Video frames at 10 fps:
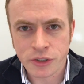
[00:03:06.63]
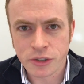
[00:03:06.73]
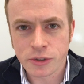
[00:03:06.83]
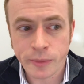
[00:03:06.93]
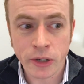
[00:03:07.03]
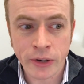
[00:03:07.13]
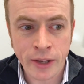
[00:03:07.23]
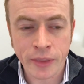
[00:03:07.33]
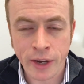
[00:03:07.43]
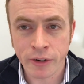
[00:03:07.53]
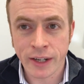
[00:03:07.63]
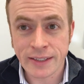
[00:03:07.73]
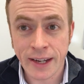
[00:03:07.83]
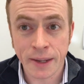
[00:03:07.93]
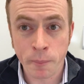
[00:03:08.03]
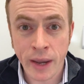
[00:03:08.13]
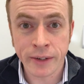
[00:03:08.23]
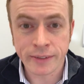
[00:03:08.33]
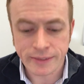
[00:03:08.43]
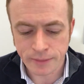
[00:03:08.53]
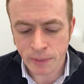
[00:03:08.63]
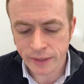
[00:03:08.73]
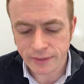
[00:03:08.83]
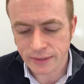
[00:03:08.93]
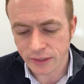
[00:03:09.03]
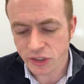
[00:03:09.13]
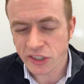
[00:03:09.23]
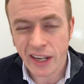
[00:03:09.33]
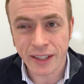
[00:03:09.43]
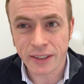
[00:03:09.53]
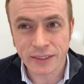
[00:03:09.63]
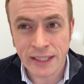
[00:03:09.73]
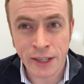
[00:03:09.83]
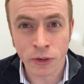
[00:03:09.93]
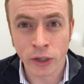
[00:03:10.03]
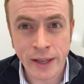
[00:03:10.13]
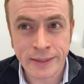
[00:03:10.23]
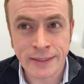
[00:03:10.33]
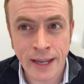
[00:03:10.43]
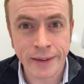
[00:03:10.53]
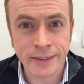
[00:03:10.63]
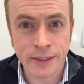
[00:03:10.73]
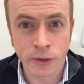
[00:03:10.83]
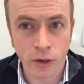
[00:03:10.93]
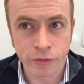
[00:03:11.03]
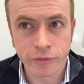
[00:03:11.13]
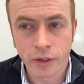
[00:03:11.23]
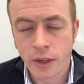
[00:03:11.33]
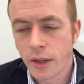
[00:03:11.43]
You shouldn't just be going out there and attacking mindlessly. Just like 10 or less attacks is enough.